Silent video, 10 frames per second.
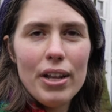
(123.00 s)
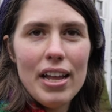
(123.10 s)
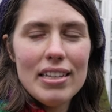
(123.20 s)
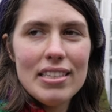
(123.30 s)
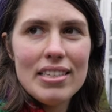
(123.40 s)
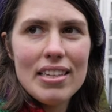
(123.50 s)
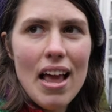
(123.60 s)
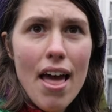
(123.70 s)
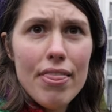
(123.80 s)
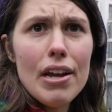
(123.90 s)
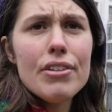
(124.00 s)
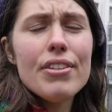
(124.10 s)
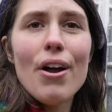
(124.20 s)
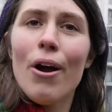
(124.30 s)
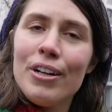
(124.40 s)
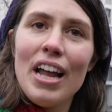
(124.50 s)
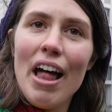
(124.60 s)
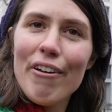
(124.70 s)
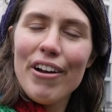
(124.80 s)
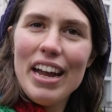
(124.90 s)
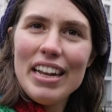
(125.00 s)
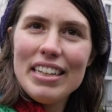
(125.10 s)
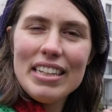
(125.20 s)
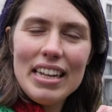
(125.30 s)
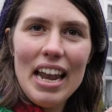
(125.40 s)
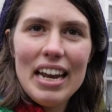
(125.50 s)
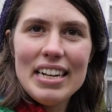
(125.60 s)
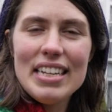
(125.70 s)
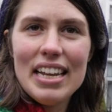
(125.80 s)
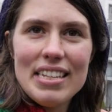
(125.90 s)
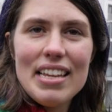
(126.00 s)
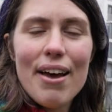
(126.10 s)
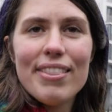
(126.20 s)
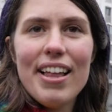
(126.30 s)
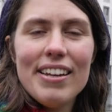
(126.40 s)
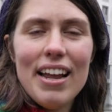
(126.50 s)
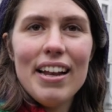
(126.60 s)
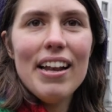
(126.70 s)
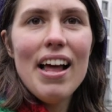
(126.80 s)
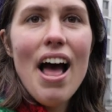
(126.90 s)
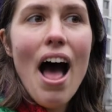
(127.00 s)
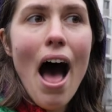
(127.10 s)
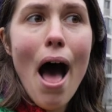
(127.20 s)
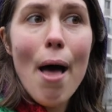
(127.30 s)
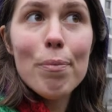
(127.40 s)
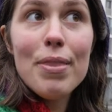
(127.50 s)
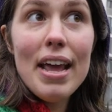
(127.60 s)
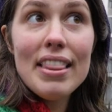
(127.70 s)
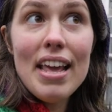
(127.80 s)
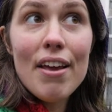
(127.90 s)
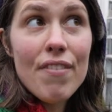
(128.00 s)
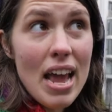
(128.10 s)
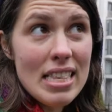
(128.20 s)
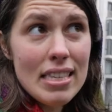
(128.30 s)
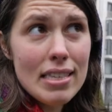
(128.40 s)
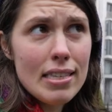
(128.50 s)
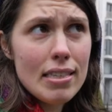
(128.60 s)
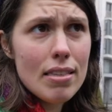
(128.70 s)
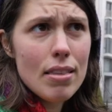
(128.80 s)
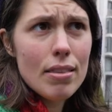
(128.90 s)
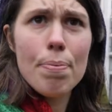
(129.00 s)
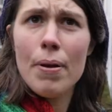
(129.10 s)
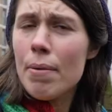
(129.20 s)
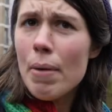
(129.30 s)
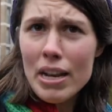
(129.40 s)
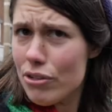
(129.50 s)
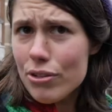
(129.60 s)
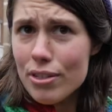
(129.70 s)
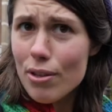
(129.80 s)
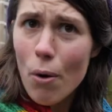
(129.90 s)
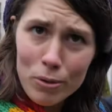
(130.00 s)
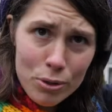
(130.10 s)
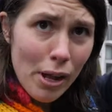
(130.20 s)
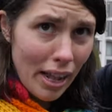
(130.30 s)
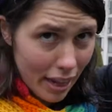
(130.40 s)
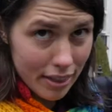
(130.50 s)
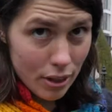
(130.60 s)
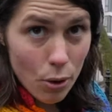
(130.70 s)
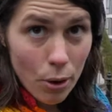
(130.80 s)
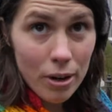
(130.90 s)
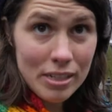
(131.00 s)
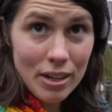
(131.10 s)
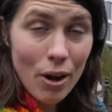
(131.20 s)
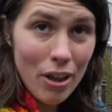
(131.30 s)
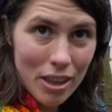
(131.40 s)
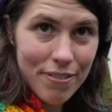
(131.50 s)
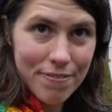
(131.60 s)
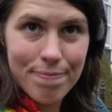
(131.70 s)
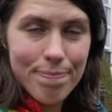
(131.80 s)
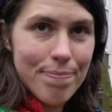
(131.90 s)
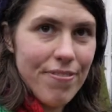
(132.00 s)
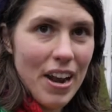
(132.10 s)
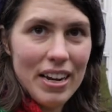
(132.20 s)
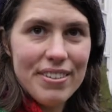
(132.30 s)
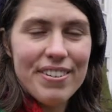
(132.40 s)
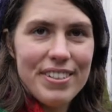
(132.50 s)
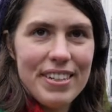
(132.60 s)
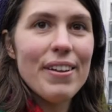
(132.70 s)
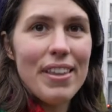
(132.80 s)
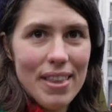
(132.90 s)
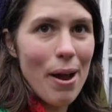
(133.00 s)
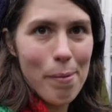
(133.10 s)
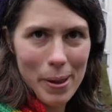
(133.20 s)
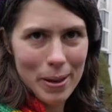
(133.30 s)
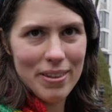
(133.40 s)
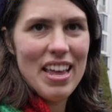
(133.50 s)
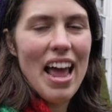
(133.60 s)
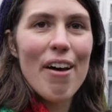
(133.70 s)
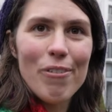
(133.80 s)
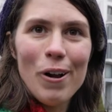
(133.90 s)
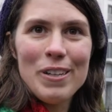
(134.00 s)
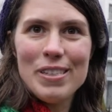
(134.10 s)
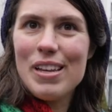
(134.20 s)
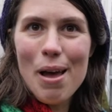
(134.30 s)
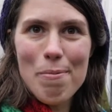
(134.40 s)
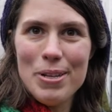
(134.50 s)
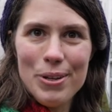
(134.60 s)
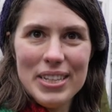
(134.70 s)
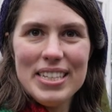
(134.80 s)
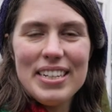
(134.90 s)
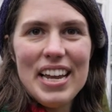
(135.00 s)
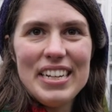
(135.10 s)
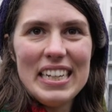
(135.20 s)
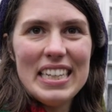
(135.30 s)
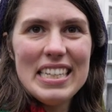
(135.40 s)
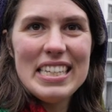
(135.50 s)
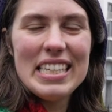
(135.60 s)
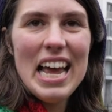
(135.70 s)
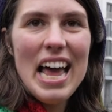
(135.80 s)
toilets. There's an art gallery in Kennington, South London. Oh, wow. Um, they, they, it's pretty much just the old toilet. The doors and all the fittings are still in there, but they have artists come and do installations